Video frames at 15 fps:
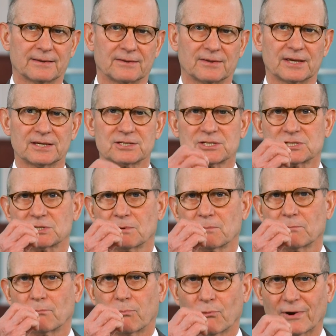This
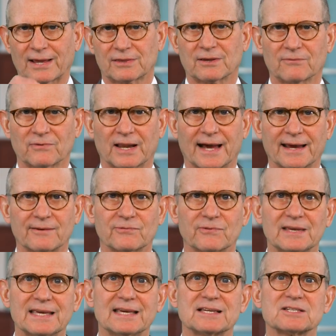breath of life
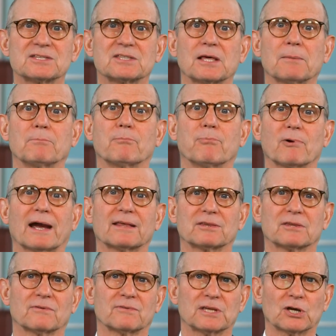is the
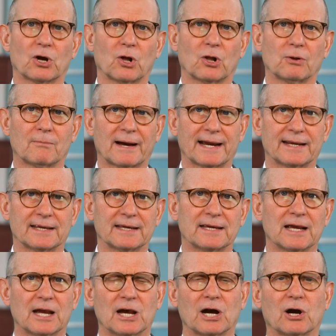breath of the Almighty,